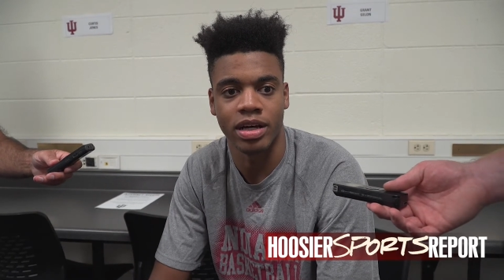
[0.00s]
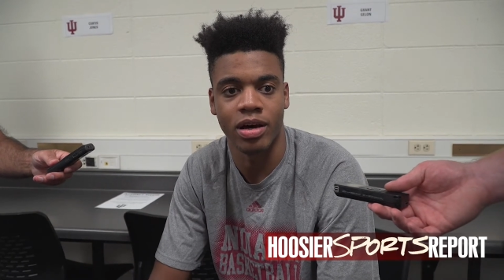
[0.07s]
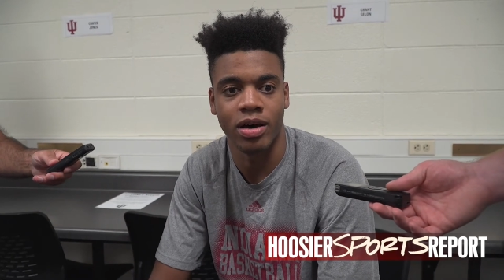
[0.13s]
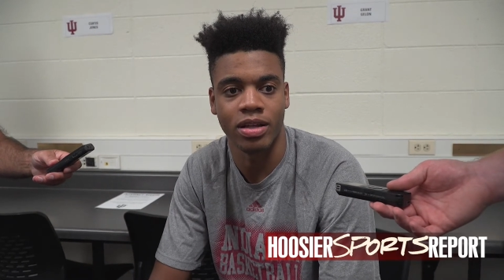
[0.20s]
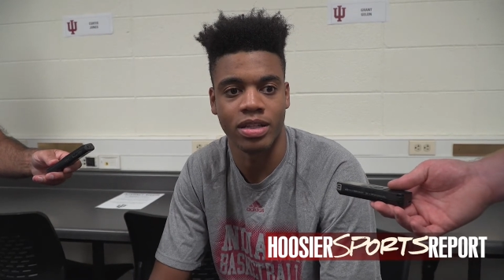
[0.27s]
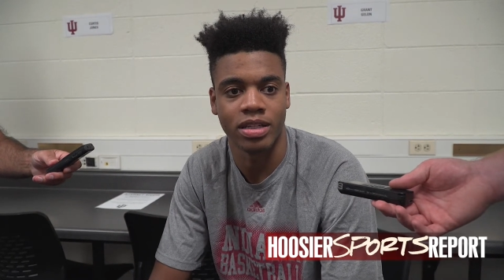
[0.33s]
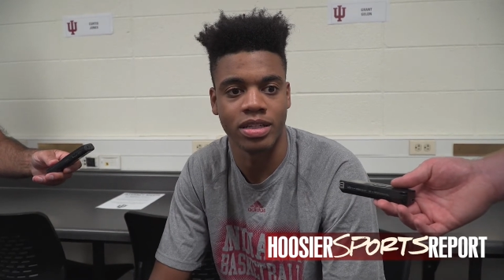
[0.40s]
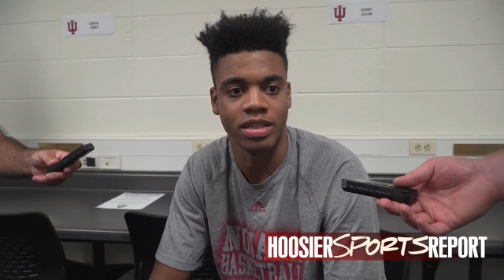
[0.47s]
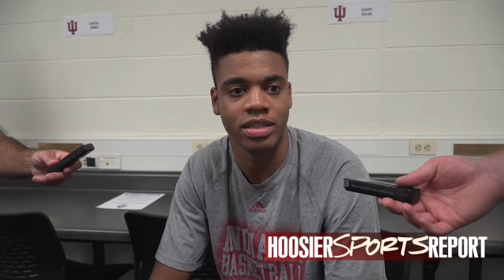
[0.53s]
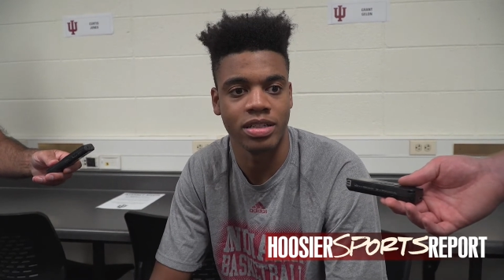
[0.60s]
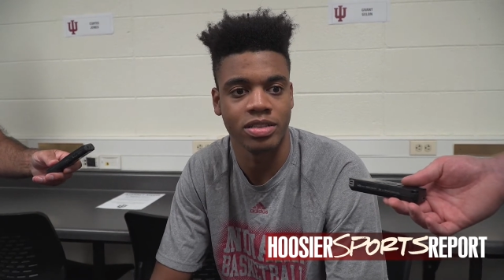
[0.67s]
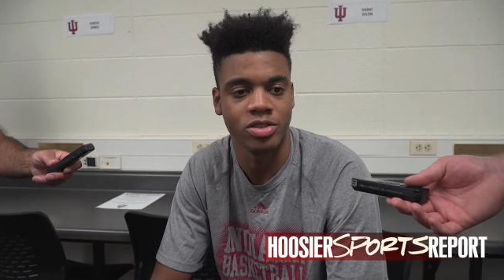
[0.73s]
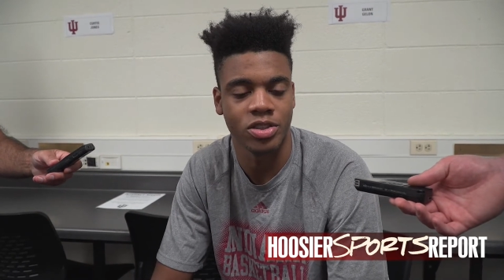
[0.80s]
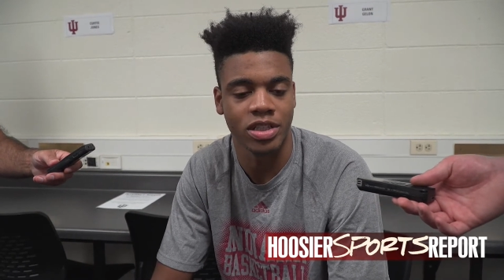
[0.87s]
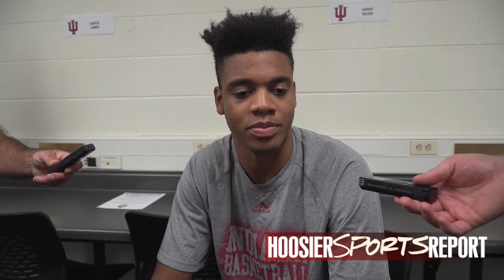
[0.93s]
all the
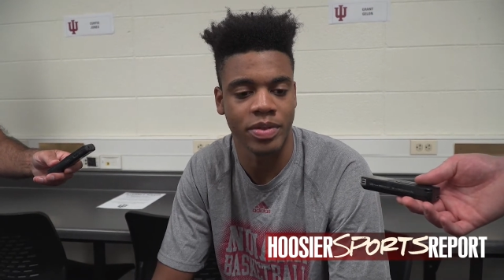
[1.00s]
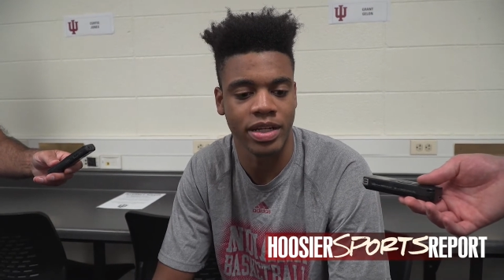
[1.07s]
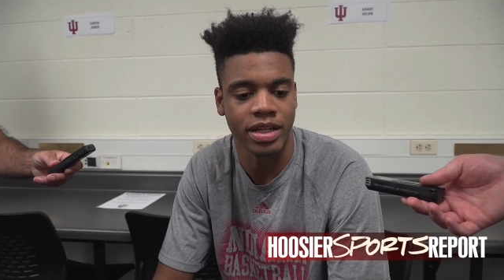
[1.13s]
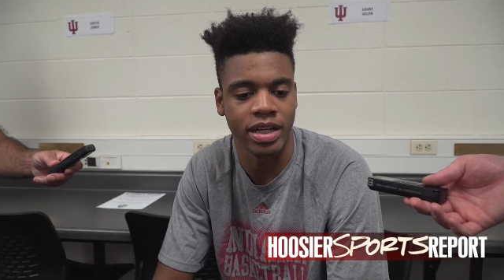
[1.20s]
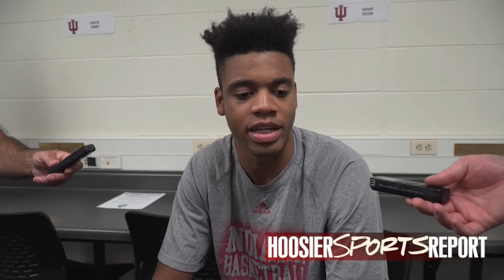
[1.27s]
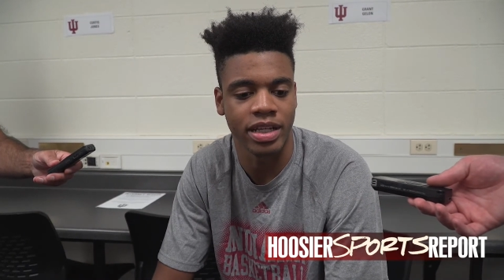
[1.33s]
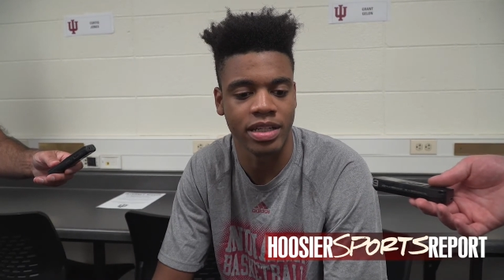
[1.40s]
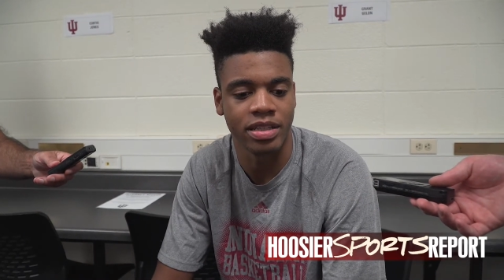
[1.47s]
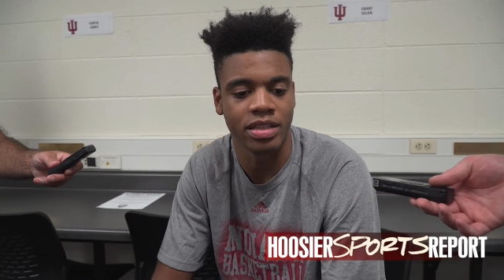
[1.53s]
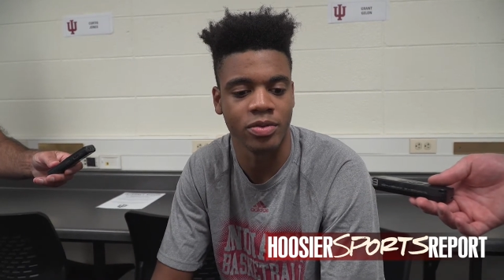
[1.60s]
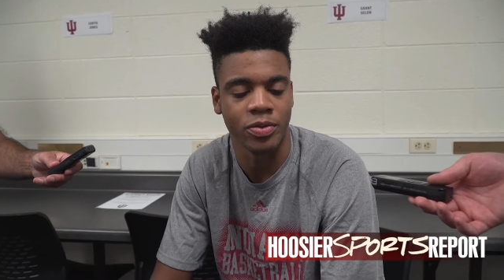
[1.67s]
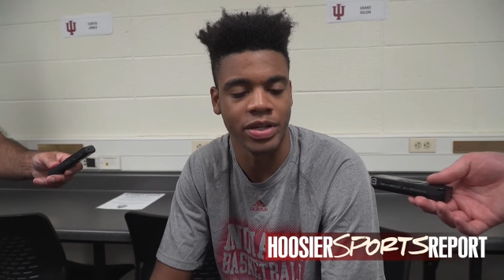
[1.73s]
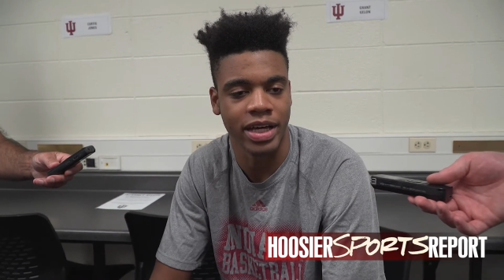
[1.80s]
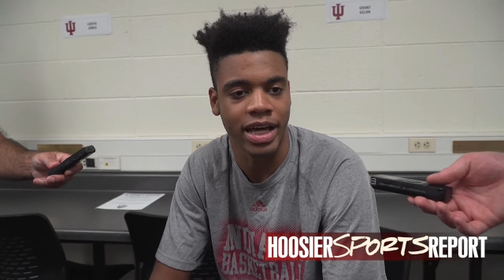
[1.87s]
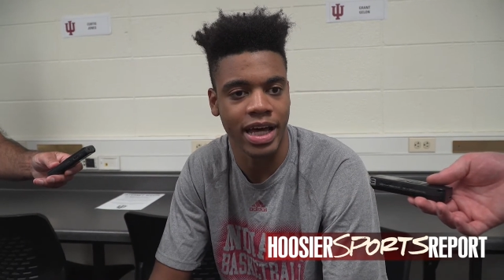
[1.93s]
treatment and the
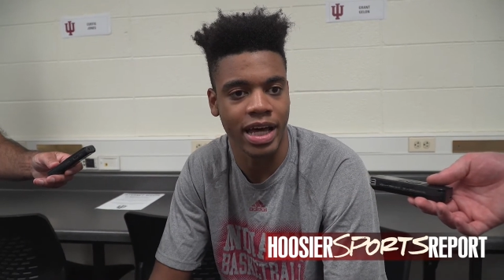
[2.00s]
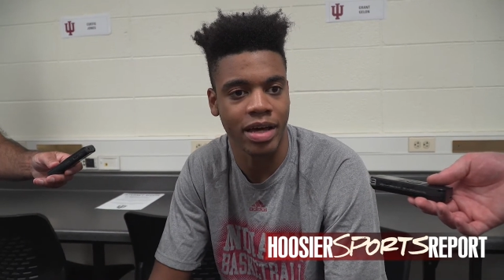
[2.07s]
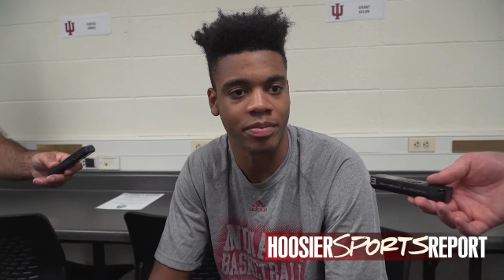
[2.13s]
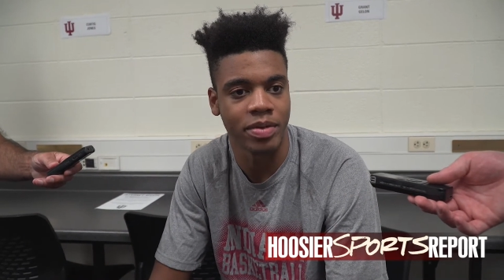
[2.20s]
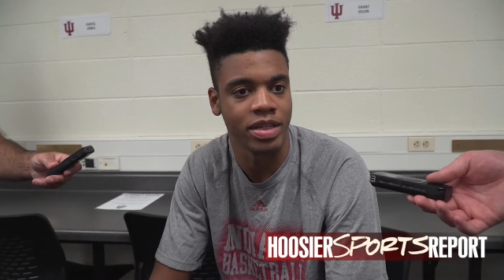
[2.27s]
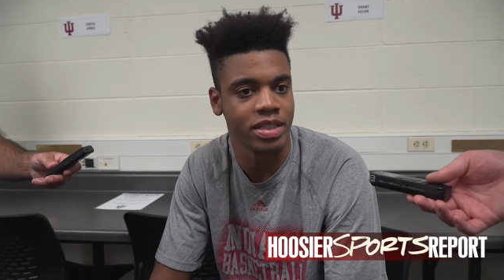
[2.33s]
rehab,